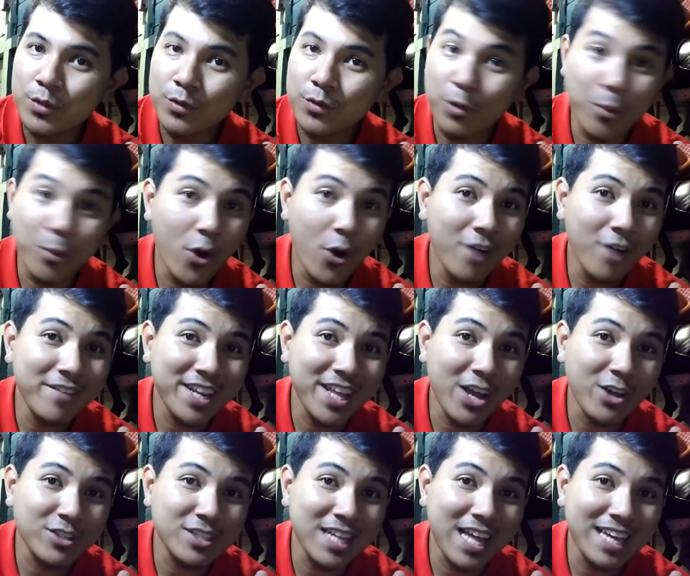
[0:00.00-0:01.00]
for more
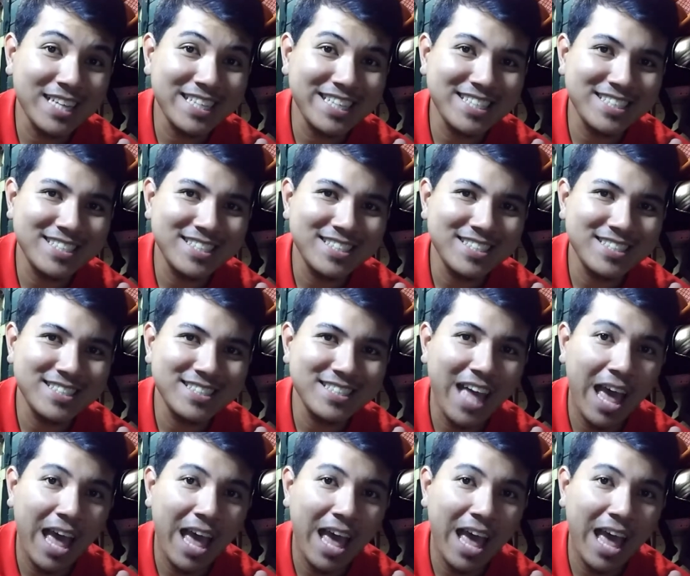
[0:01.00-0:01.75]
videos like this.